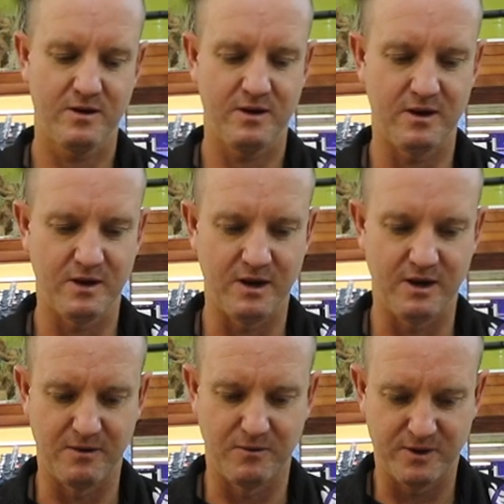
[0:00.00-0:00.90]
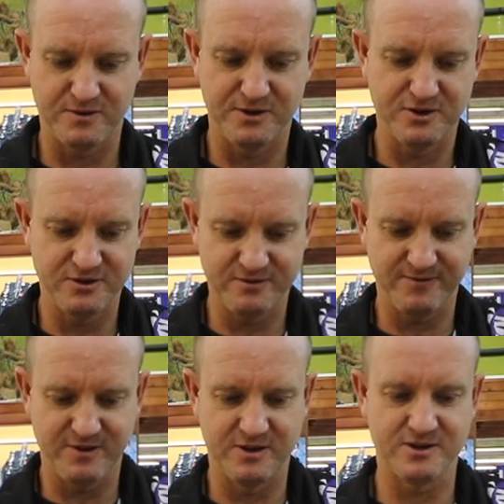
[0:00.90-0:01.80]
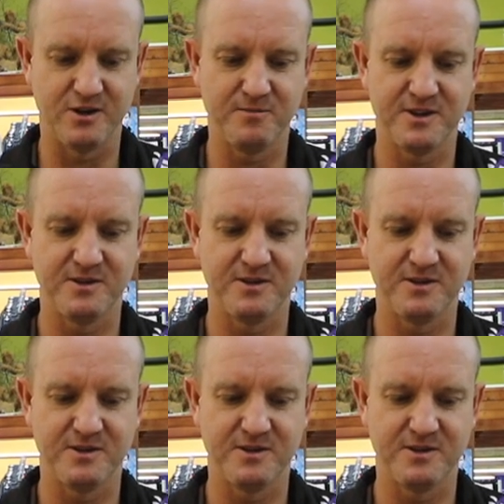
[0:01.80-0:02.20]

Okay, what we do, let's open